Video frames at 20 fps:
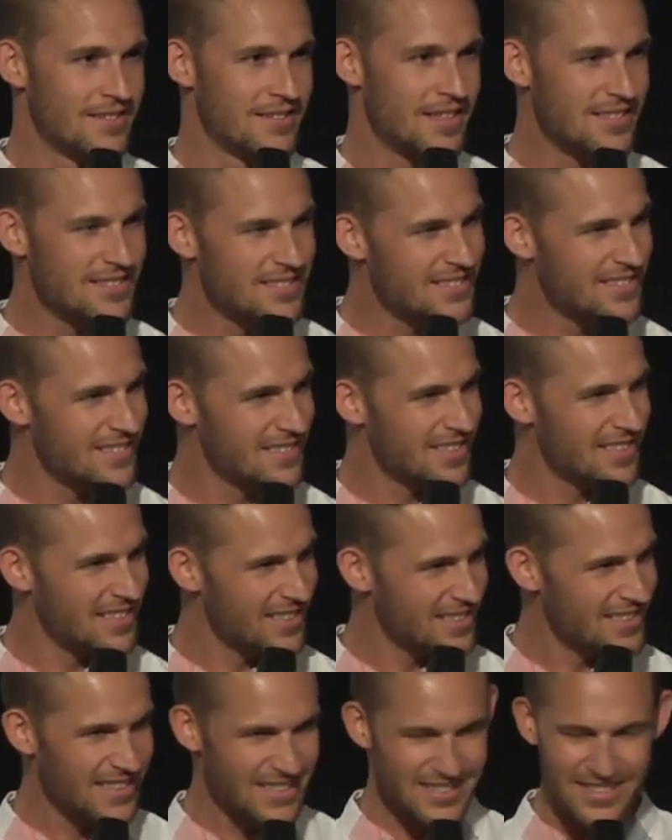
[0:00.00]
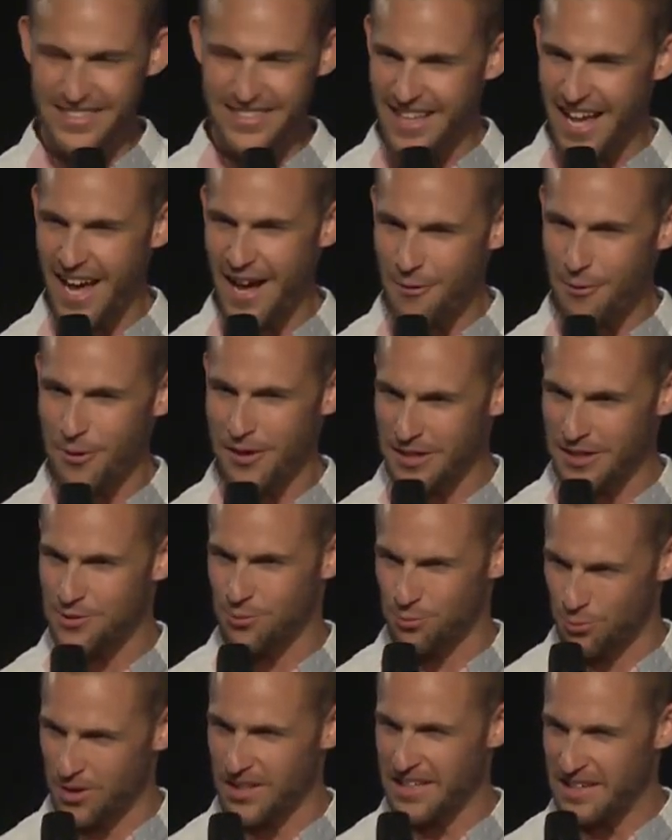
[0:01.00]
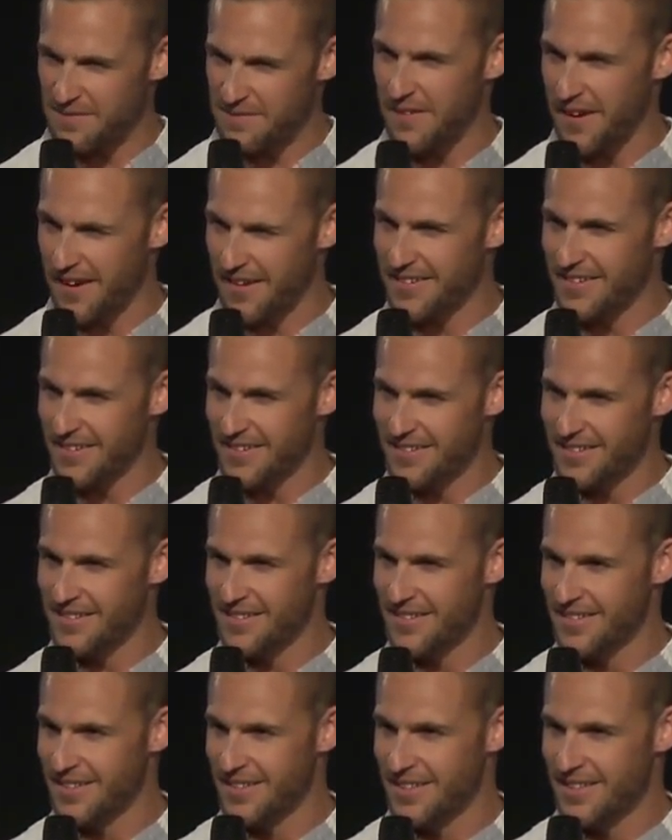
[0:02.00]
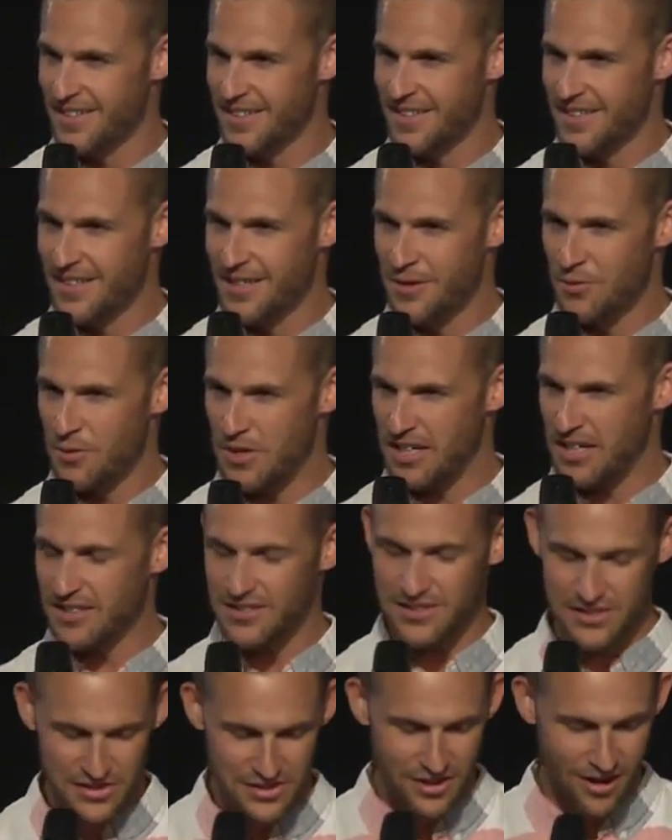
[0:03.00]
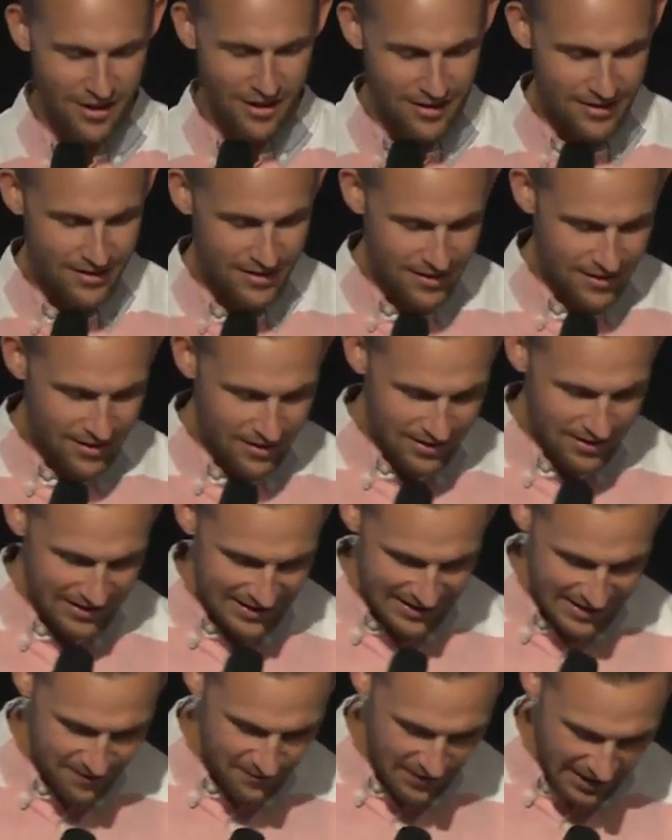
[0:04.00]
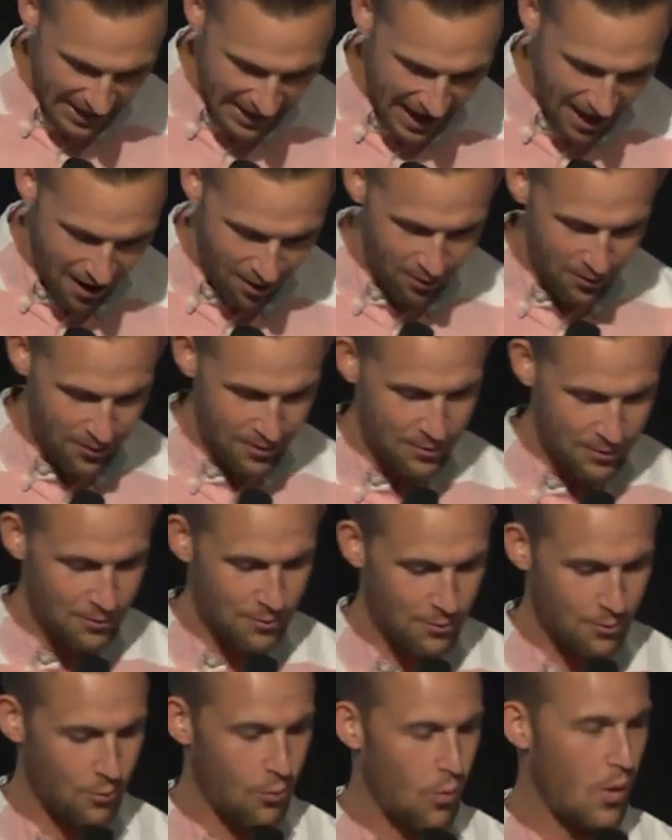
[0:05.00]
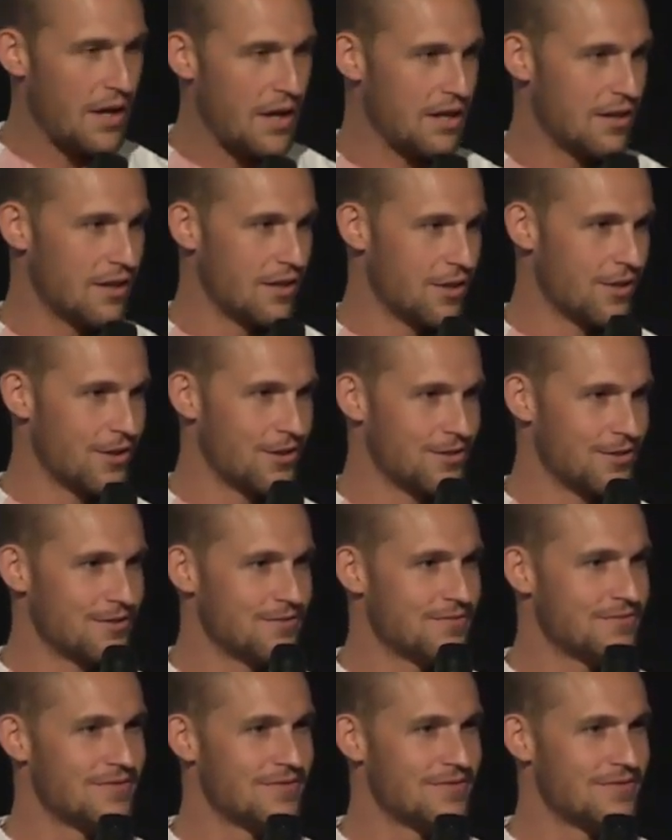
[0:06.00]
Doesn't isn't that where it's really fun? When you get to start living out what you learn.